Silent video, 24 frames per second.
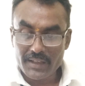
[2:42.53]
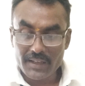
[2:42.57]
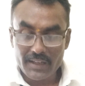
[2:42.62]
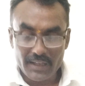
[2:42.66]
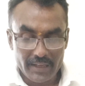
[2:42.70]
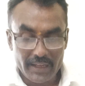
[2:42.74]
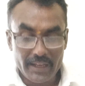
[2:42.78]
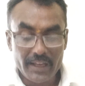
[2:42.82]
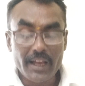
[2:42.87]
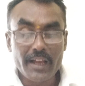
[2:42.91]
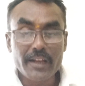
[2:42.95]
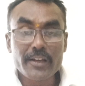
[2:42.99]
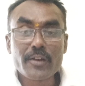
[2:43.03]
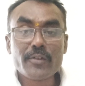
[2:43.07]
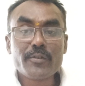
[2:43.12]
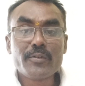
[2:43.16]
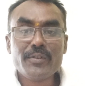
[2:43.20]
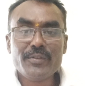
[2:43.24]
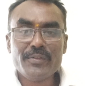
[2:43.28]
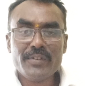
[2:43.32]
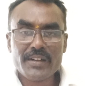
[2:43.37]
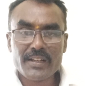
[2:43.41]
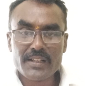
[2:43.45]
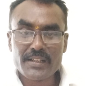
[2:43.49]
I have
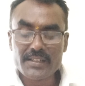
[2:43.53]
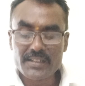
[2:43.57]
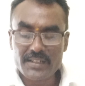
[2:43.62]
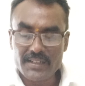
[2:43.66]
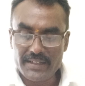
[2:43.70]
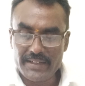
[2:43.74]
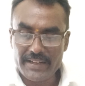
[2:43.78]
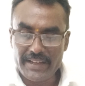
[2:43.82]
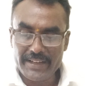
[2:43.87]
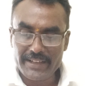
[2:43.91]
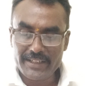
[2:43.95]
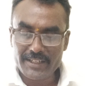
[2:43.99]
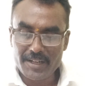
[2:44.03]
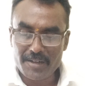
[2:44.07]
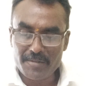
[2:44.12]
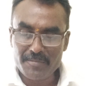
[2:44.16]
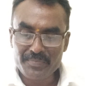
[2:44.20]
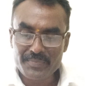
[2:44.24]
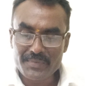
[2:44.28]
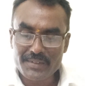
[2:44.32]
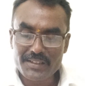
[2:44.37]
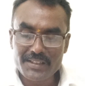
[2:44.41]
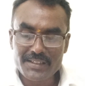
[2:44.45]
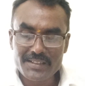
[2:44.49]
given a
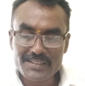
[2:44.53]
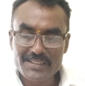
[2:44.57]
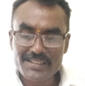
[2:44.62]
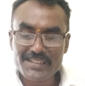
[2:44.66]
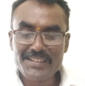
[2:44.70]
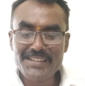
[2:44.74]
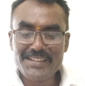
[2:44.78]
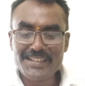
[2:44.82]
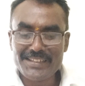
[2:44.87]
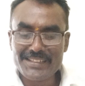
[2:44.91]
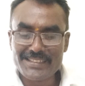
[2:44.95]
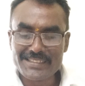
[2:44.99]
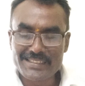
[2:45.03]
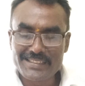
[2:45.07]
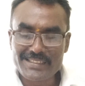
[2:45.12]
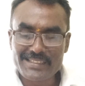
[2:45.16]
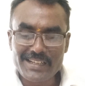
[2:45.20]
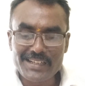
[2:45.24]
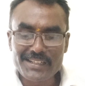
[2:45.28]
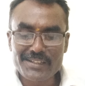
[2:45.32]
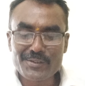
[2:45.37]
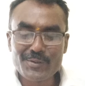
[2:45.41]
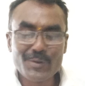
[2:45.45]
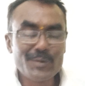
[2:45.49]
diagram. See that
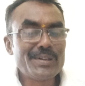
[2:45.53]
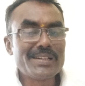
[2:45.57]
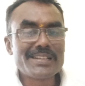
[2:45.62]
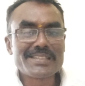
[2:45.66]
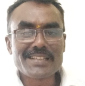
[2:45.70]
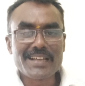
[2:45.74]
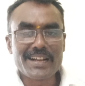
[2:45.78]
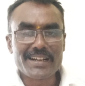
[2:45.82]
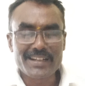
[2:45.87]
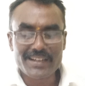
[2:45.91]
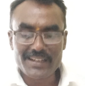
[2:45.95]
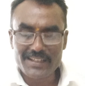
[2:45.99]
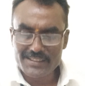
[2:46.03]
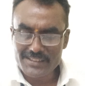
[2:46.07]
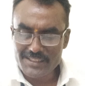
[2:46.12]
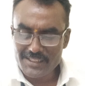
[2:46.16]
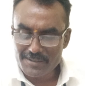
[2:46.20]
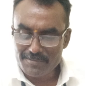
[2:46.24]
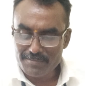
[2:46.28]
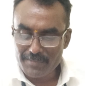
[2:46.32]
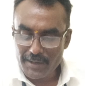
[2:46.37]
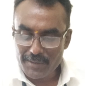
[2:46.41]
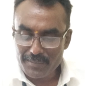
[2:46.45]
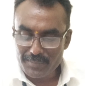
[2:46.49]
stakeholders
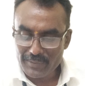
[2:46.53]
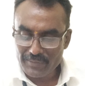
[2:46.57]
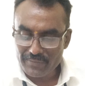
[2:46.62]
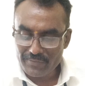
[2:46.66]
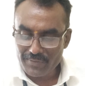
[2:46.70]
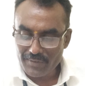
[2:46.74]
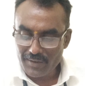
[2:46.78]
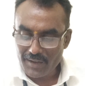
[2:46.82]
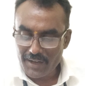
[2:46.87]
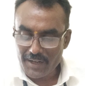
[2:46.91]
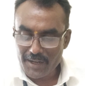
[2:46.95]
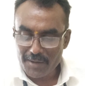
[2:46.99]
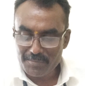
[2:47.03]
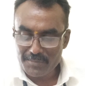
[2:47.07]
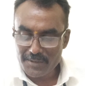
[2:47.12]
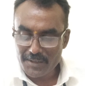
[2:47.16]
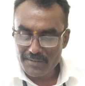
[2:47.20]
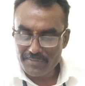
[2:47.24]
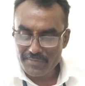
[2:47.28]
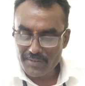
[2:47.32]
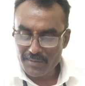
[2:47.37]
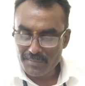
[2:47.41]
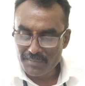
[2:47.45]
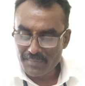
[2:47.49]
analysis map
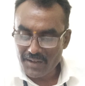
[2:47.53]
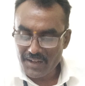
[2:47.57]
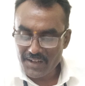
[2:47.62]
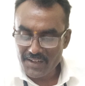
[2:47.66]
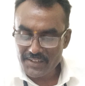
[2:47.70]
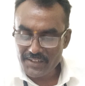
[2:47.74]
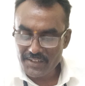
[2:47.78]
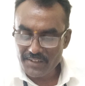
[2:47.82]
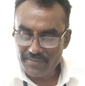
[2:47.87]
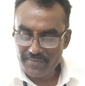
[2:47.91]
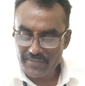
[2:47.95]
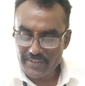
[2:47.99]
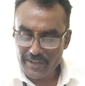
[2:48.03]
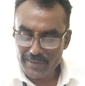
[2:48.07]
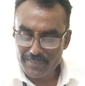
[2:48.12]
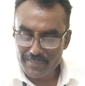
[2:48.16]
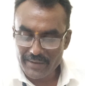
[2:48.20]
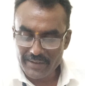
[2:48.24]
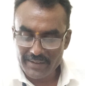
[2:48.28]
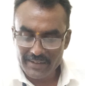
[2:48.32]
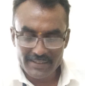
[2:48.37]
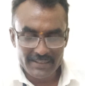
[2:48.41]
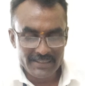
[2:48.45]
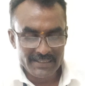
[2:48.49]
adapted from R.E.
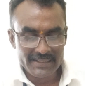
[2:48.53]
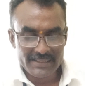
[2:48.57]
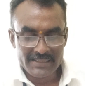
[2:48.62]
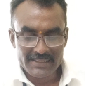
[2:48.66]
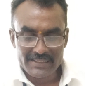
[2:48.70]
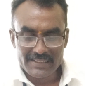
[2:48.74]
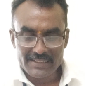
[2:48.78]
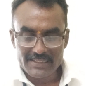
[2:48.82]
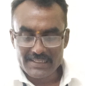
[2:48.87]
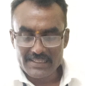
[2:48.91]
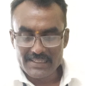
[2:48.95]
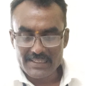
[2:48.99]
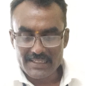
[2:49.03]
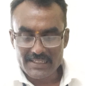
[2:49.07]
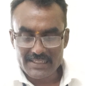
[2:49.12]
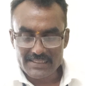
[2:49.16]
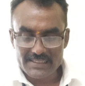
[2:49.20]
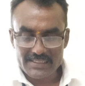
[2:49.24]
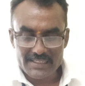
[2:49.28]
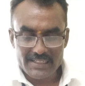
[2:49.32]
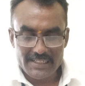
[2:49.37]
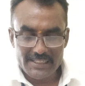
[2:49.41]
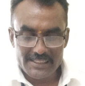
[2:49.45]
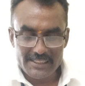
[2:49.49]
Freeman
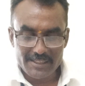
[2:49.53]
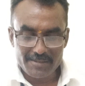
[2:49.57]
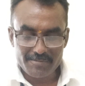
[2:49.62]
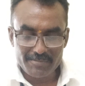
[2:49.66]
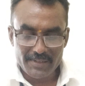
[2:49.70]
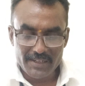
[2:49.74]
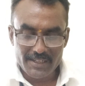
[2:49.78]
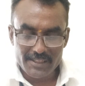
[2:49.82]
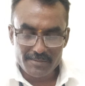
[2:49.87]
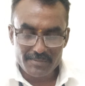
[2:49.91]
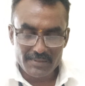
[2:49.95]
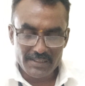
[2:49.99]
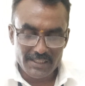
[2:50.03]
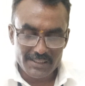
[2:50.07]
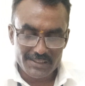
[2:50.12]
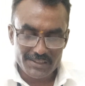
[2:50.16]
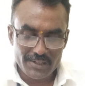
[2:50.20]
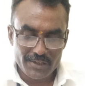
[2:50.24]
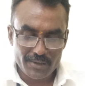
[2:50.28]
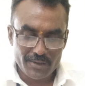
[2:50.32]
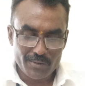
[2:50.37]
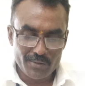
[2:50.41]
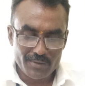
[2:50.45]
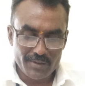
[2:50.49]
strategic management, a
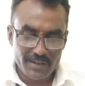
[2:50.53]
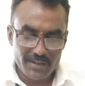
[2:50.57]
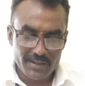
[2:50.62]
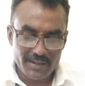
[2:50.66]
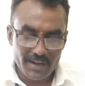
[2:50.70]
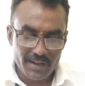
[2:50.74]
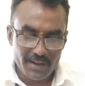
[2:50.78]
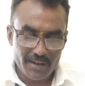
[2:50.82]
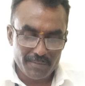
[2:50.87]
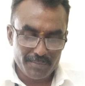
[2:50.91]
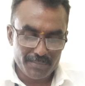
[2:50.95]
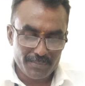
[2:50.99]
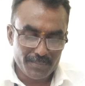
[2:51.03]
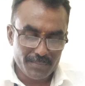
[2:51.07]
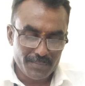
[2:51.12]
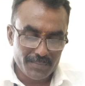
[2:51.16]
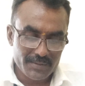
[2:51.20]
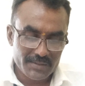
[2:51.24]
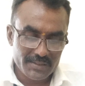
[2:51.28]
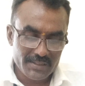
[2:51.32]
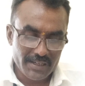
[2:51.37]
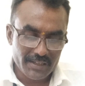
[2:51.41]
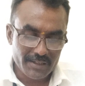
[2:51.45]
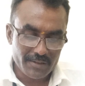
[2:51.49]

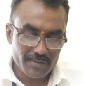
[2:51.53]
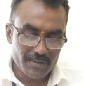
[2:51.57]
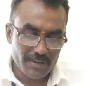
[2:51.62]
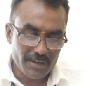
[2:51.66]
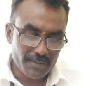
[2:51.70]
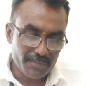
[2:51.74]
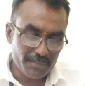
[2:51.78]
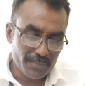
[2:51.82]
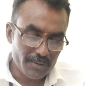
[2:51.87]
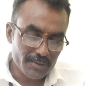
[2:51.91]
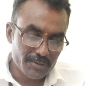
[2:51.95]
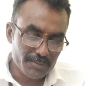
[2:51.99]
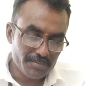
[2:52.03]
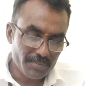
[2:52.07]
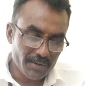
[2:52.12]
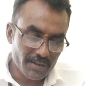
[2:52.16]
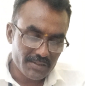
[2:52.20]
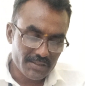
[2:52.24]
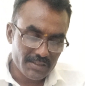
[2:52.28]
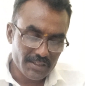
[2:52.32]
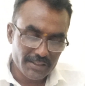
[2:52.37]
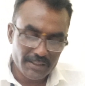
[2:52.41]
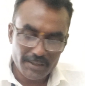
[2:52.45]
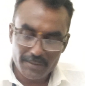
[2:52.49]
stakeholder approach
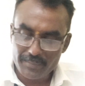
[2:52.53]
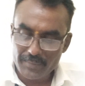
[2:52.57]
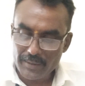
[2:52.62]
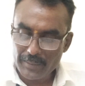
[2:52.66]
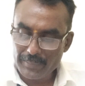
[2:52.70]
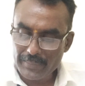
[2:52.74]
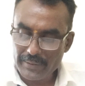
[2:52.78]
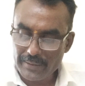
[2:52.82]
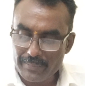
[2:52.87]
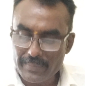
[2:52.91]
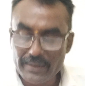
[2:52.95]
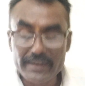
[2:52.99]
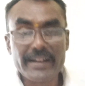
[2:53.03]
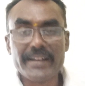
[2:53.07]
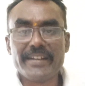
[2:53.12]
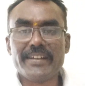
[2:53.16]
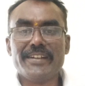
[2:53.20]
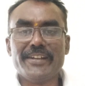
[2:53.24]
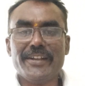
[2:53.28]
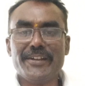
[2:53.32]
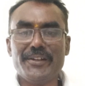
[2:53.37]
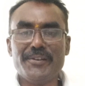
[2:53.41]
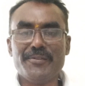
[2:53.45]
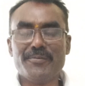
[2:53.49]
passed in MBA Pittman
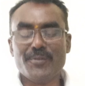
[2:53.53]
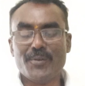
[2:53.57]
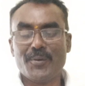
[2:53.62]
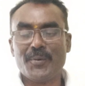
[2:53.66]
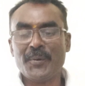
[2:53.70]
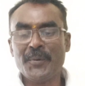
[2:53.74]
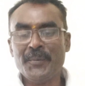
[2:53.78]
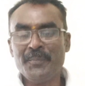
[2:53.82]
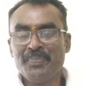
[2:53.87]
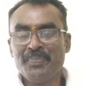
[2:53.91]
1984.